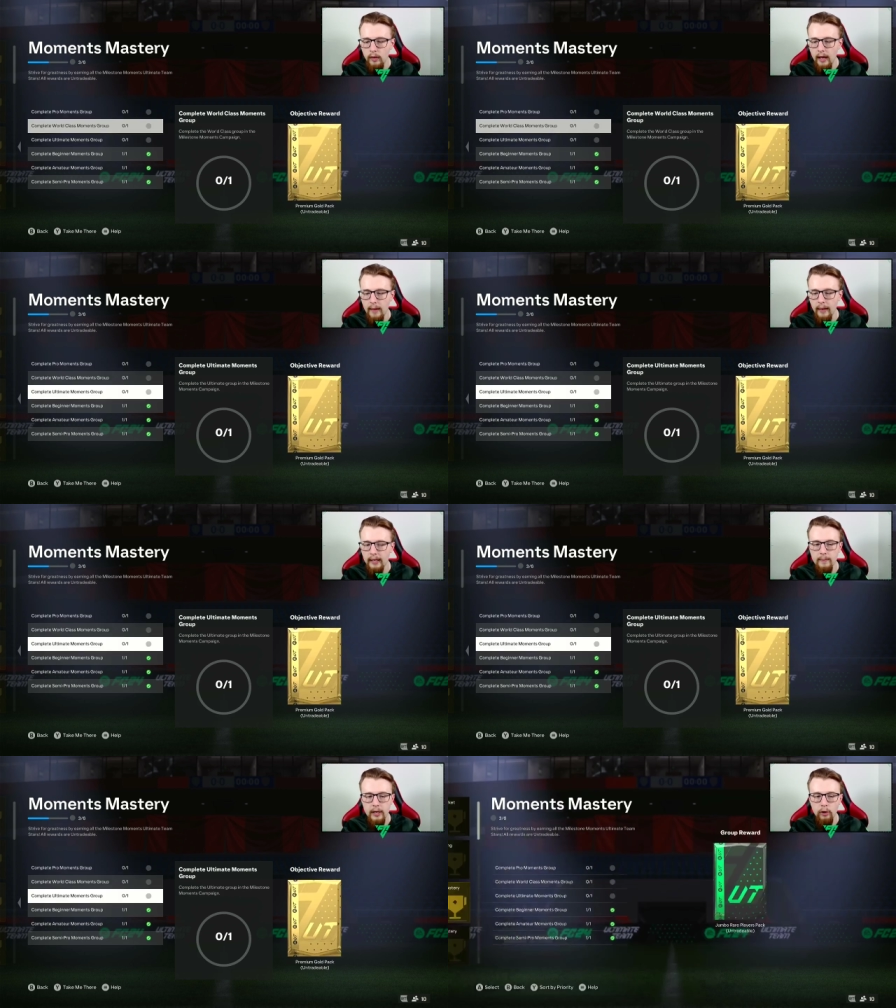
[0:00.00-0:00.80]
I can
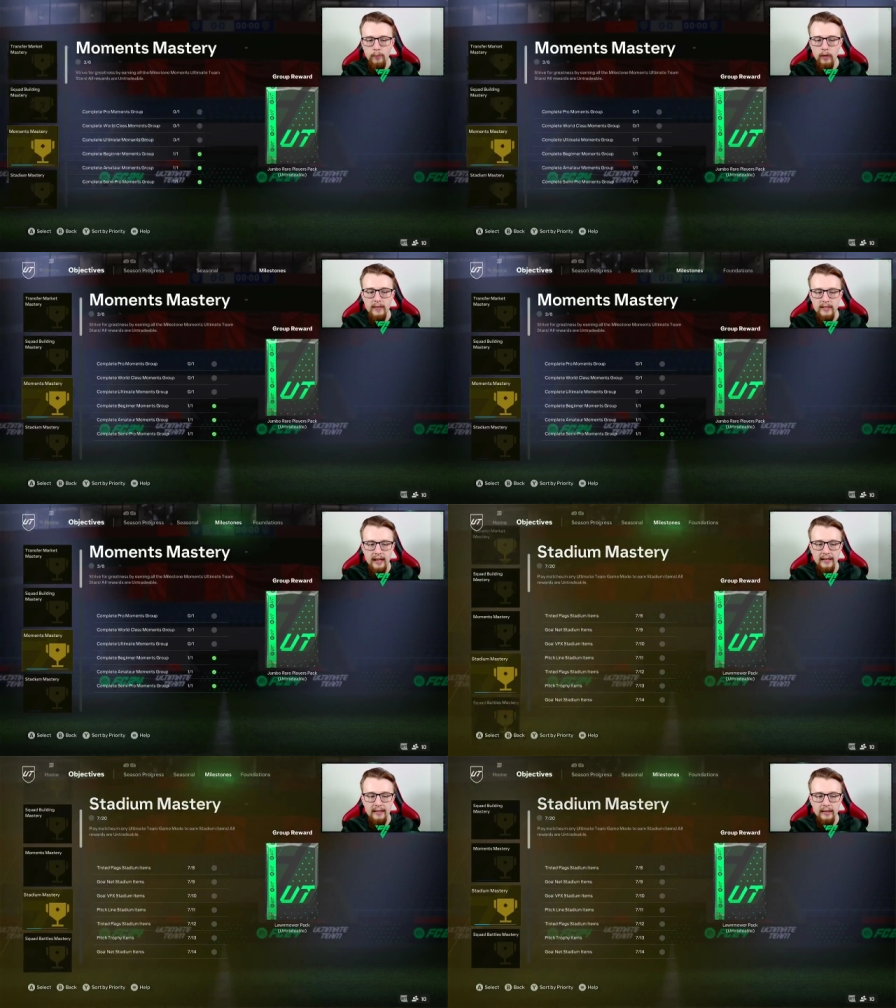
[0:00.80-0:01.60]
pick up on this
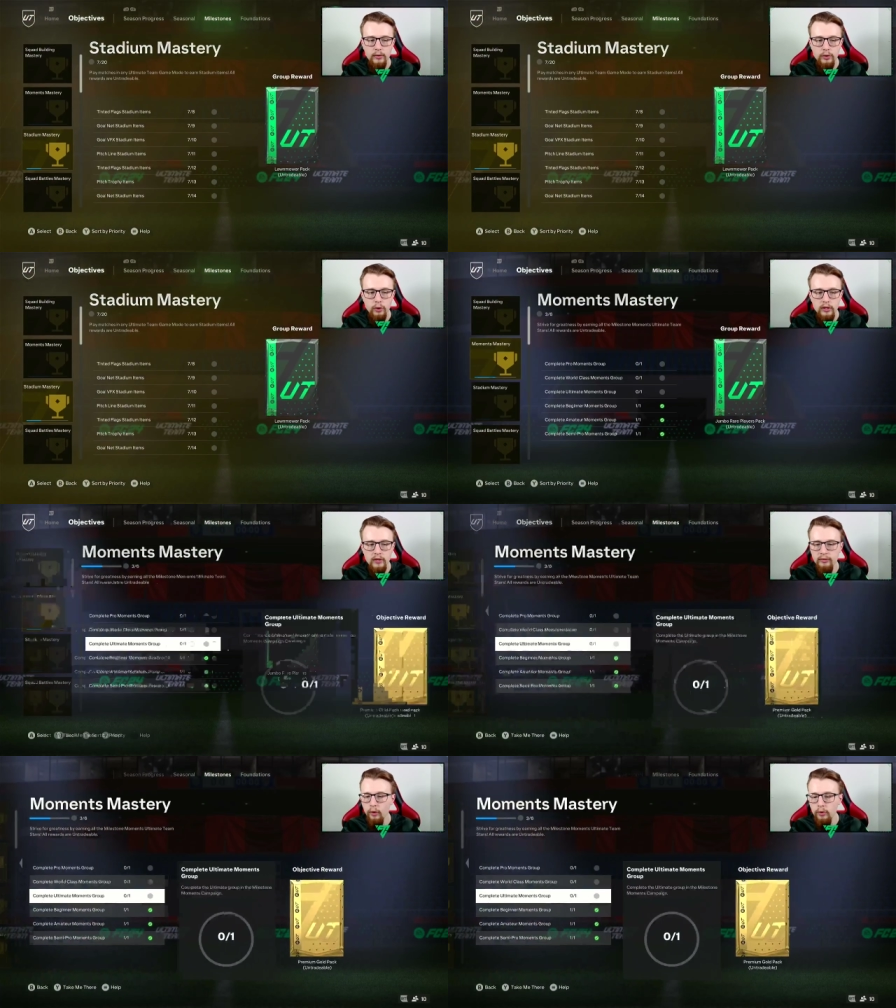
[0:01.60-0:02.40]
and get that all sorted.
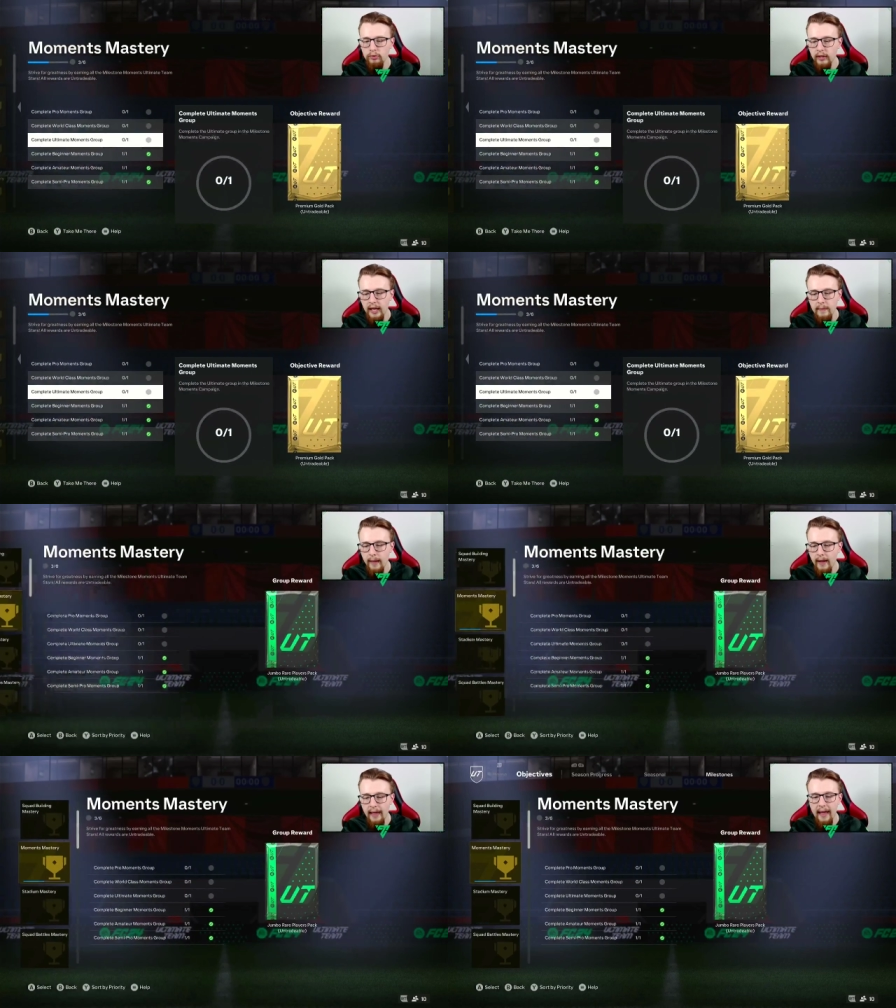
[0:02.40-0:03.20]
For a 100k
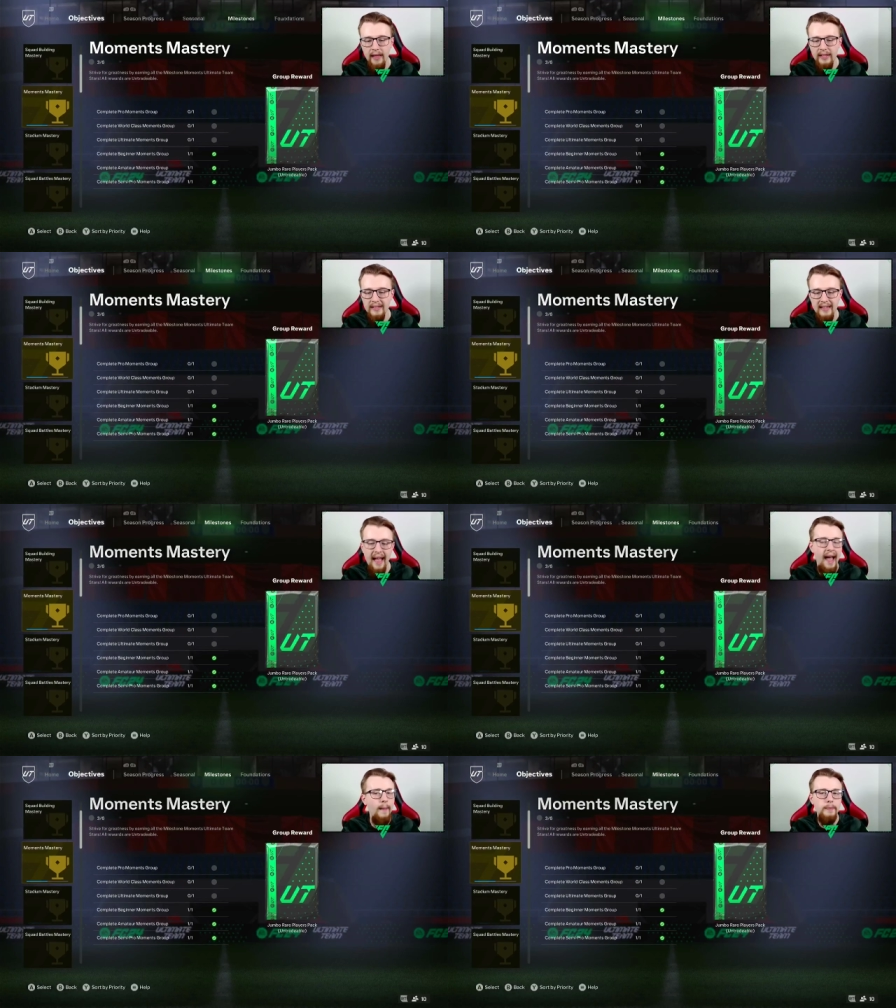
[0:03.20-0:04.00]
pack, I think is
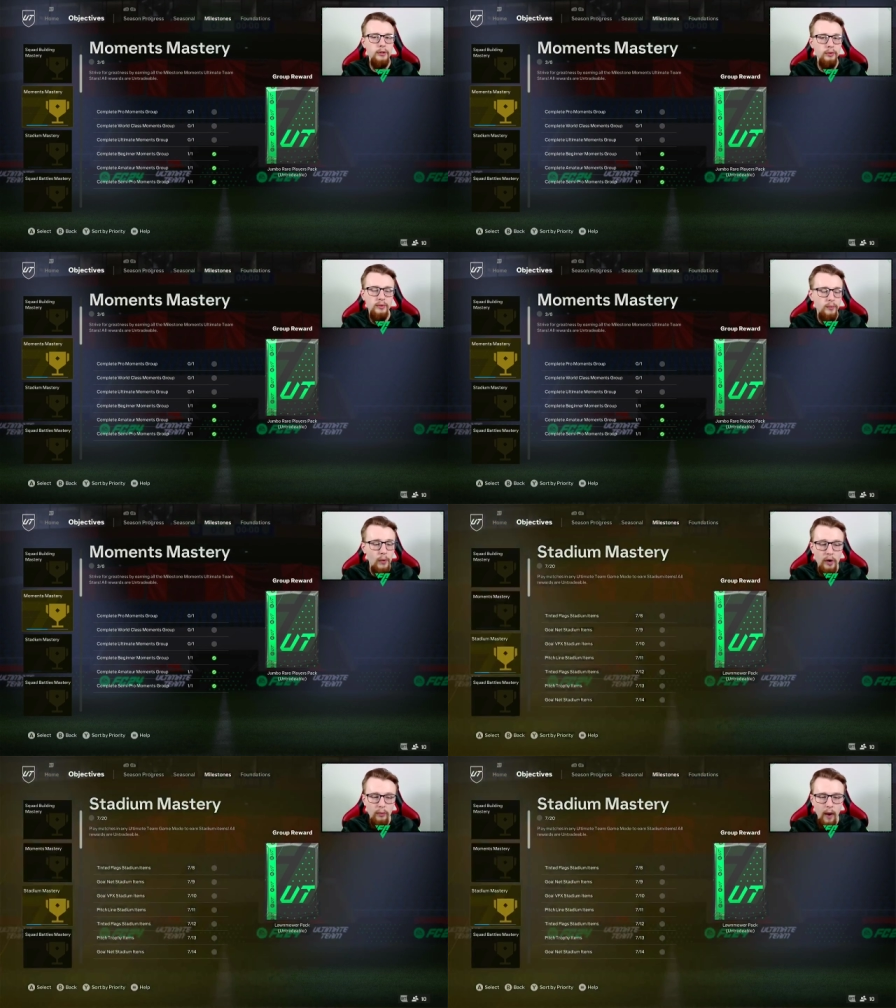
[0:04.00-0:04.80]
absolutely
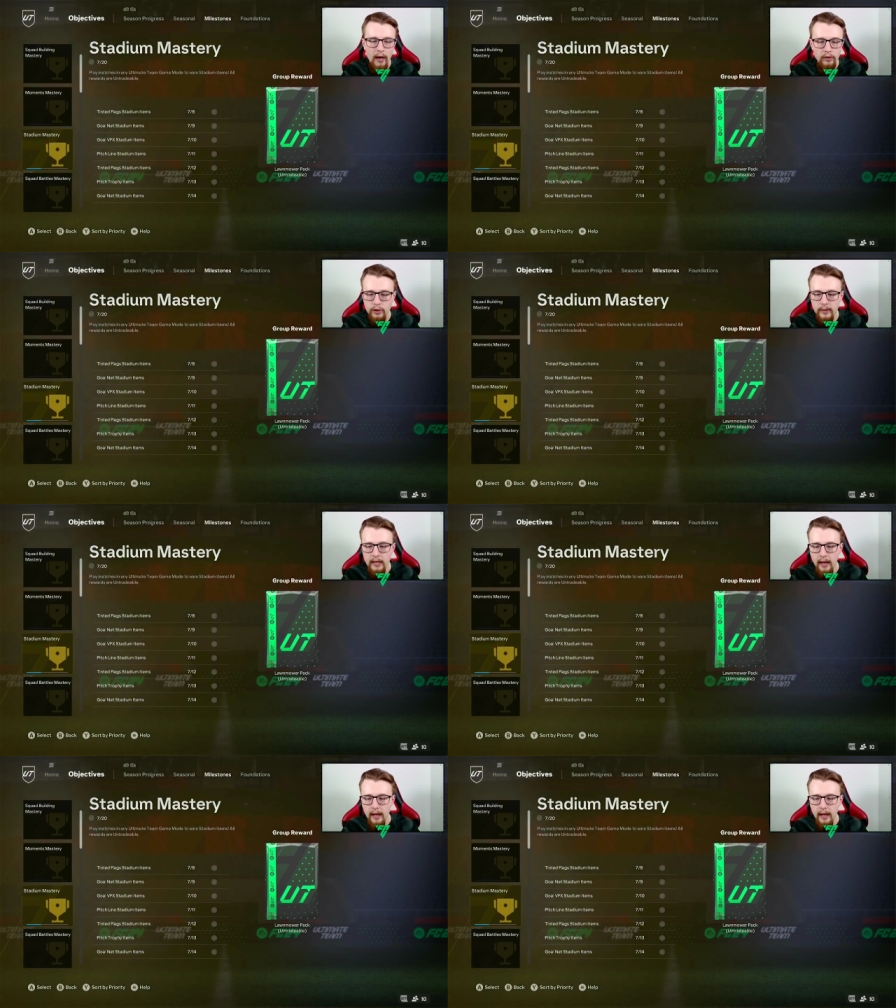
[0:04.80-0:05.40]
worthwhile doing.